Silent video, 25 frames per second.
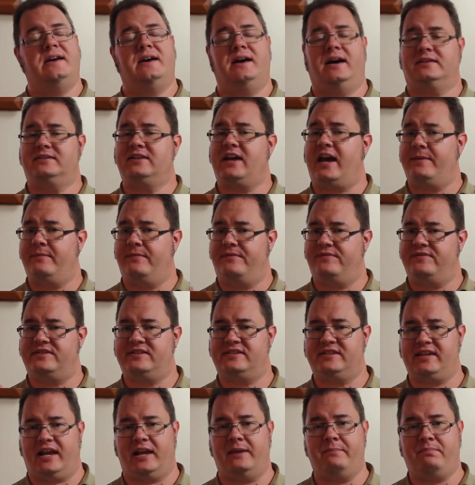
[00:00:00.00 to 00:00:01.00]
a time of
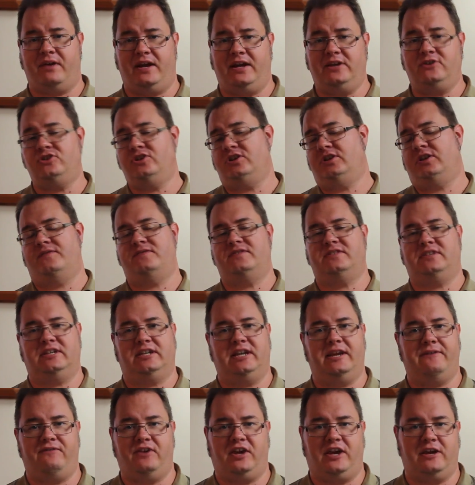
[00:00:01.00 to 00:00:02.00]
celebration of
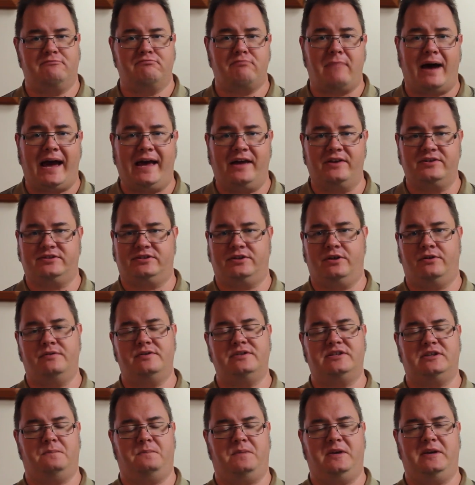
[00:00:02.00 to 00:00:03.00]
significant
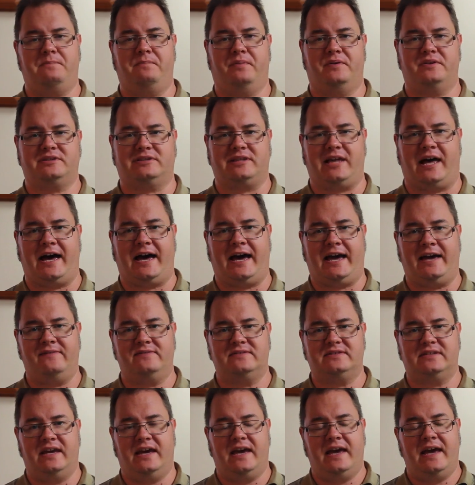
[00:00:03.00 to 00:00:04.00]
milestones in people's
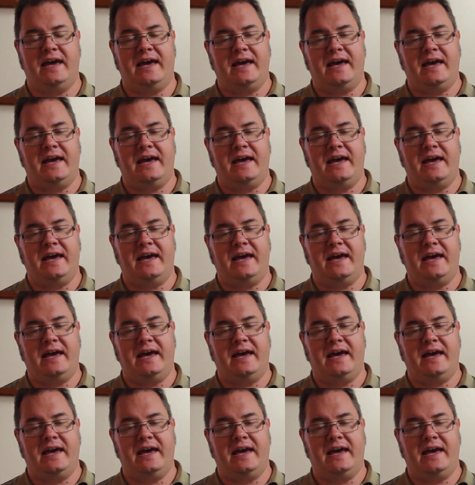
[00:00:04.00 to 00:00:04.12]
lives,